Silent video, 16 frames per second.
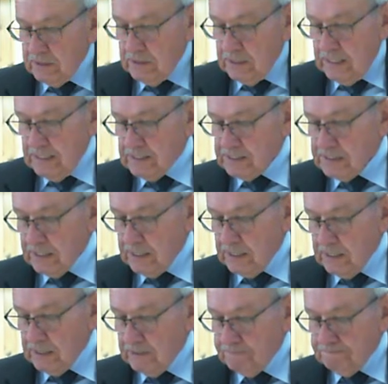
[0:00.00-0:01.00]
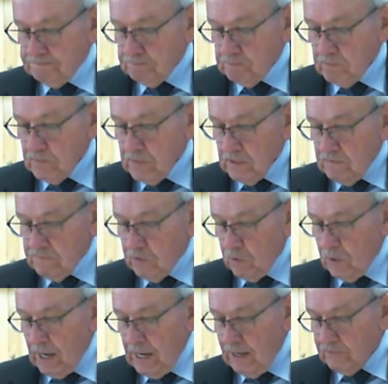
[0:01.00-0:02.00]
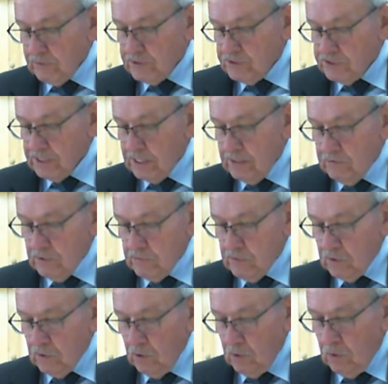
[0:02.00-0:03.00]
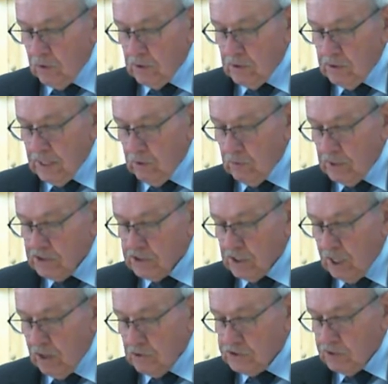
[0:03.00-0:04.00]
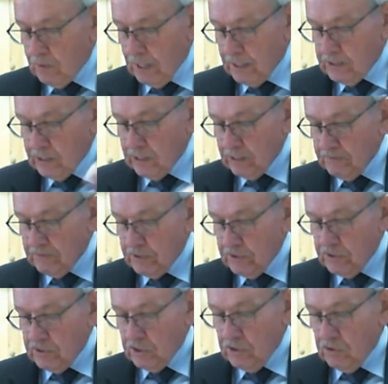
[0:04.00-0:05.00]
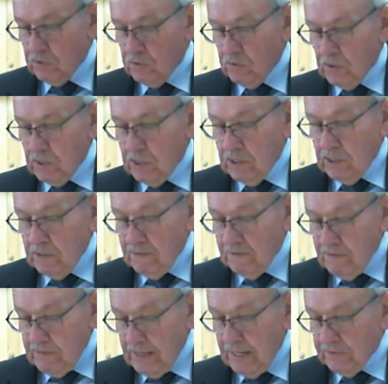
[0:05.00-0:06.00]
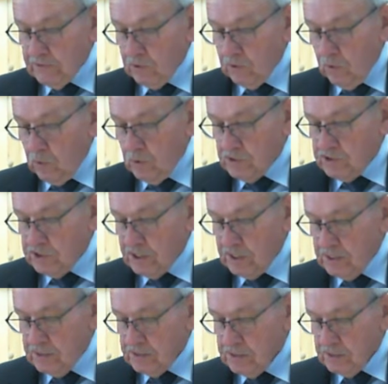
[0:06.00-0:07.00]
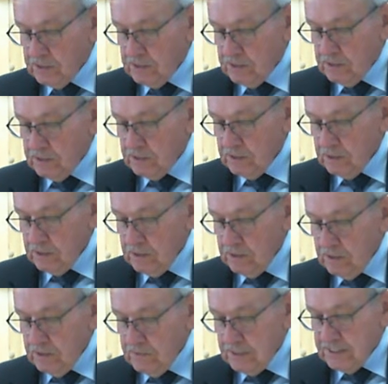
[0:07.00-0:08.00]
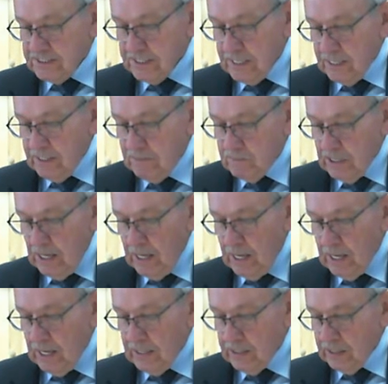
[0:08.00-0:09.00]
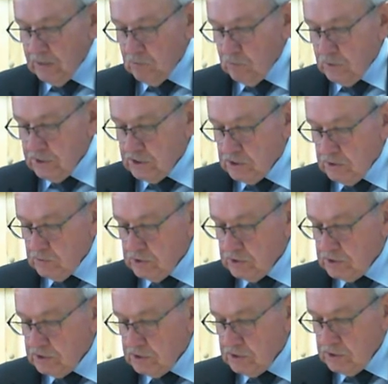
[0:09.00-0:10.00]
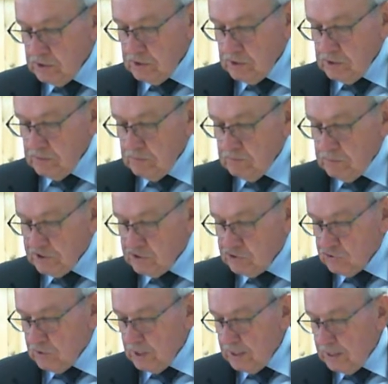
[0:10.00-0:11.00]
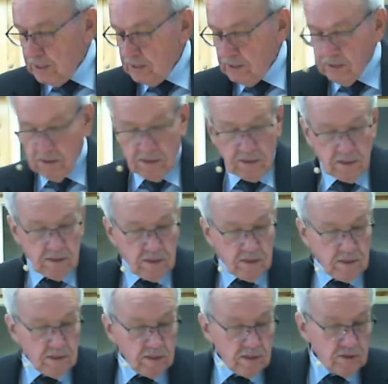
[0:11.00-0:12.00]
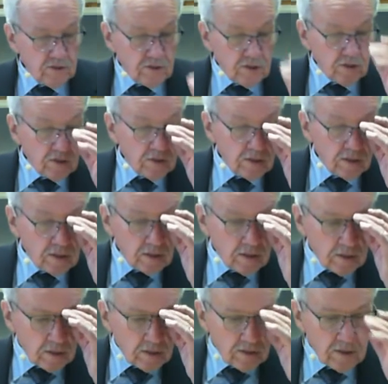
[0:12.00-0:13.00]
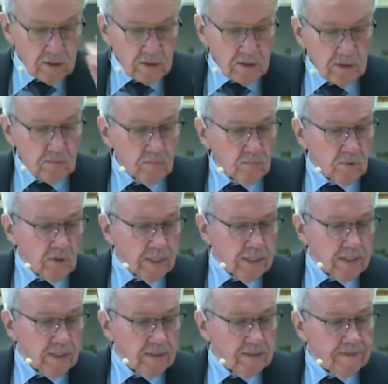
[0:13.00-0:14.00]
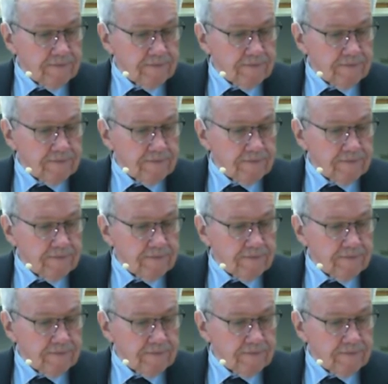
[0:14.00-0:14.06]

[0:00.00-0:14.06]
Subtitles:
He said, for I have received of the Lord that which also I delivered unto you, that the Lord Jesus, the same night in which he was betrayed, took bread.